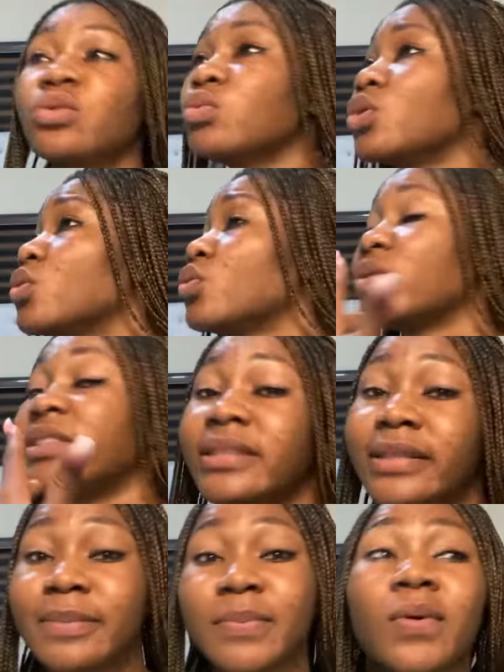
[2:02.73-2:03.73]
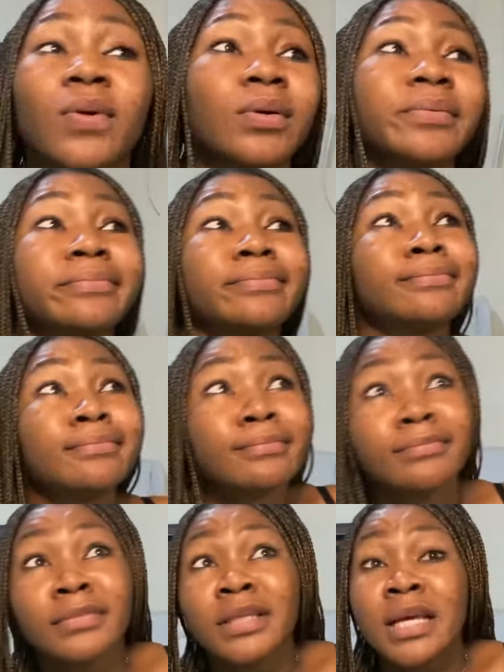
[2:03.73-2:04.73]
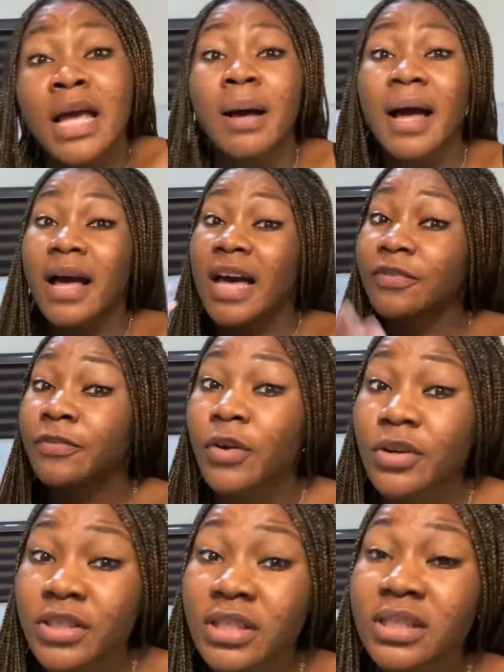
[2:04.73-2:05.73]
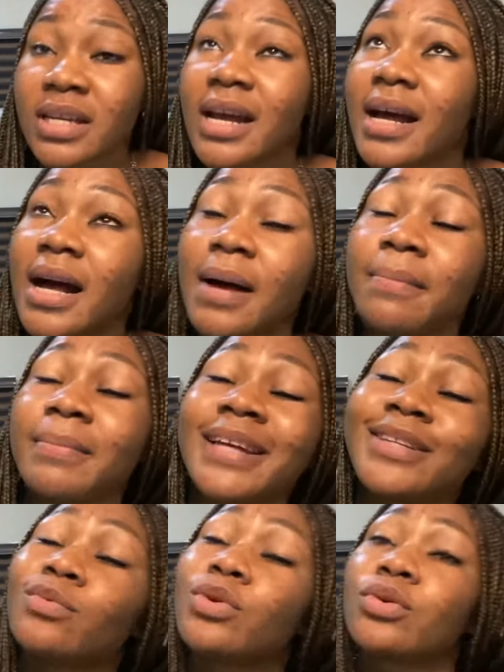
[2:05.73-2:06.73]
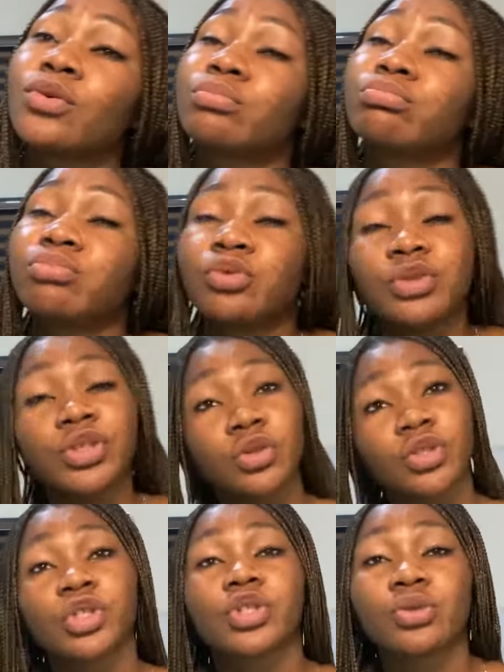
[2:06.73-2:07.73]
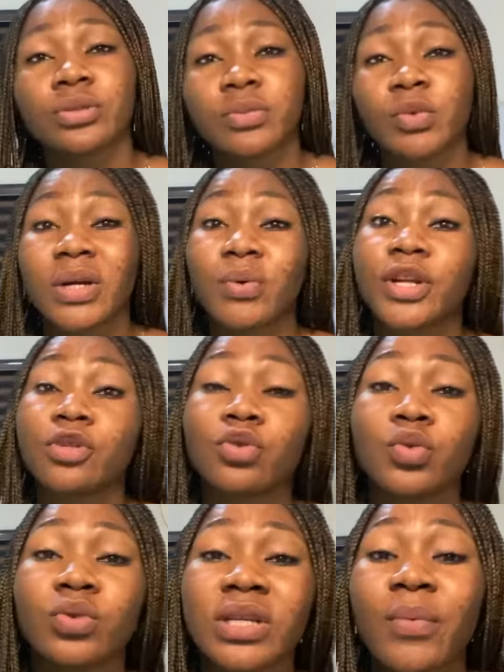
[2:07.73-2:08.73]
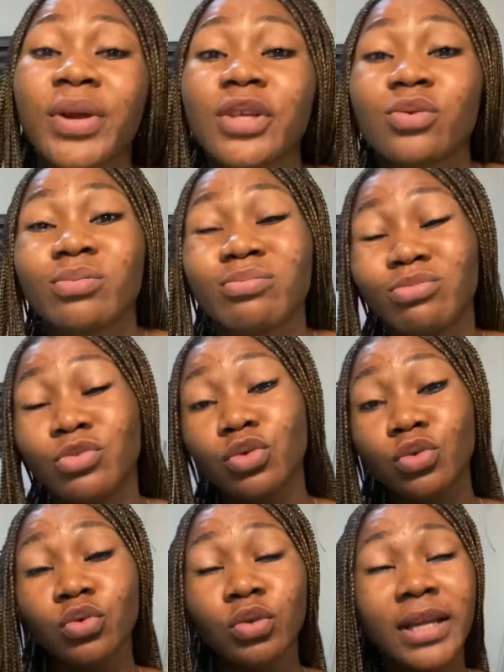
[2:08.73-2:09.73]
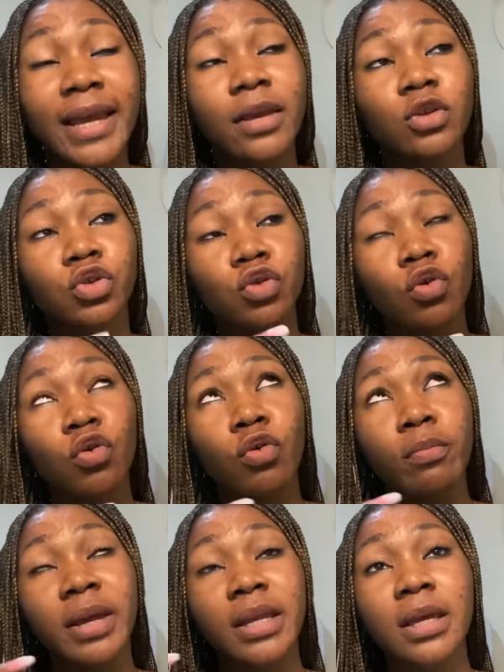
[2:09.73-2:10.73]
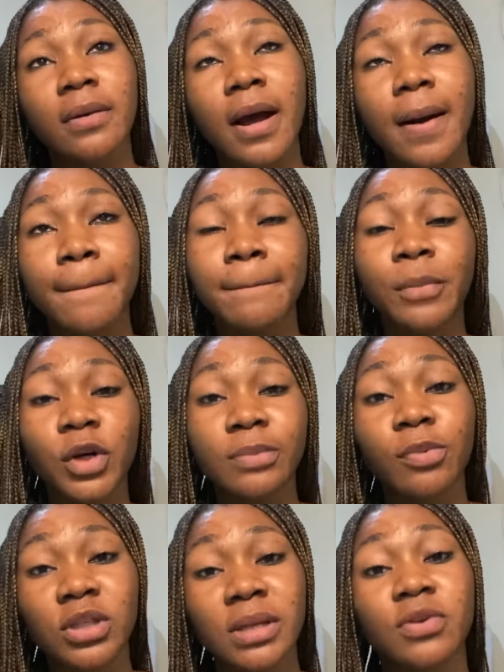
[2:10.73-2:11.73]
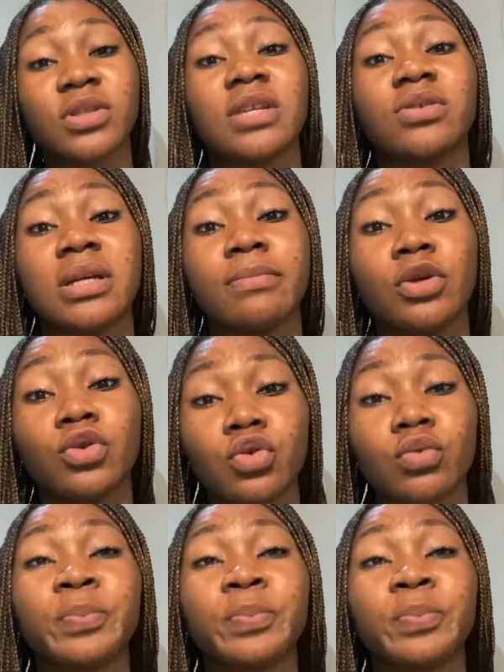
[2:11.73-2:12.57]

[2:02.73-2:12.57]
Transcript: one or two things, but at first, I didn't want to do this audition. What I wanted to do was I wanted to do like so many body butter, because that's what I'm into.